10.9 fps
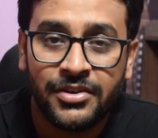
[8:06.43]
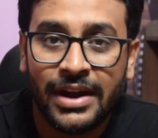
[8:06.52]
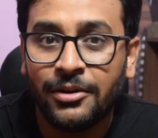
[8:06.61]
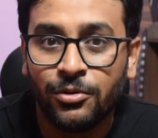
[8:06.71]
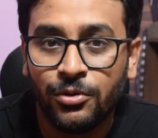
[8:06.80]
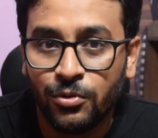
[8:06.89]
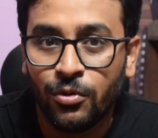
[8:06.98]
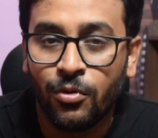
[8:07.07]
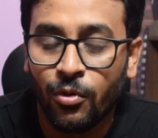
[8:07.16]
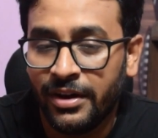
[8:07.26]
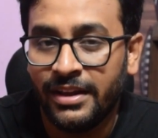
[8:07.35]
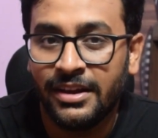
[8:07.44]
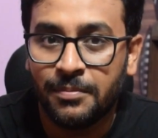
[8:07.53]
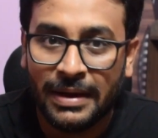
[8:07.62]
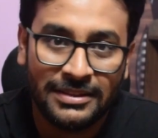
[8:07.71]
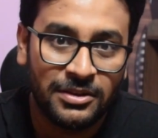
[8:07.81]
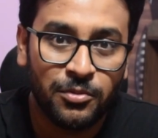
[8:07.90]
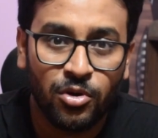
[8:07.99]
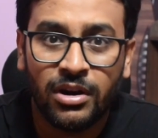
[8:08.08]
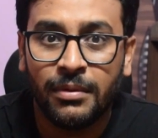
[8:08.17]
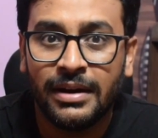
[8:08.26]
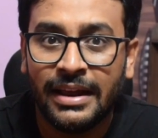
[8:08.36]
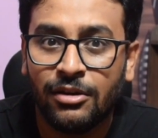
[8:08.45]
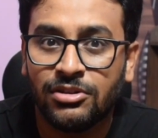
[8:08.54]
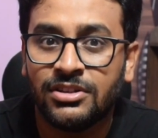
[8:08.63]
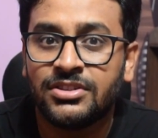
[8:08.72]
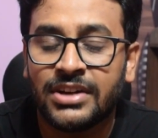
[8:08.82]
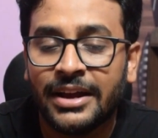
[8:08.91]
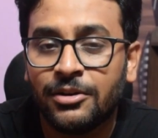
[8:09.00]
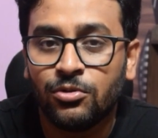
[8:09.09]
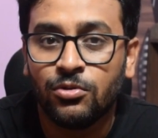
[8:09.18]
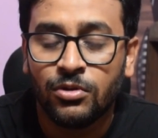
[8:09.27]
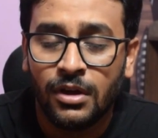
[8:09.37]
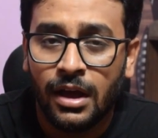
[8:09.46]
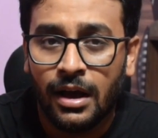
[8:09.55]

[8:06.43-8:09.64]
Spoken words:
Try to do coding in Python programming language and try to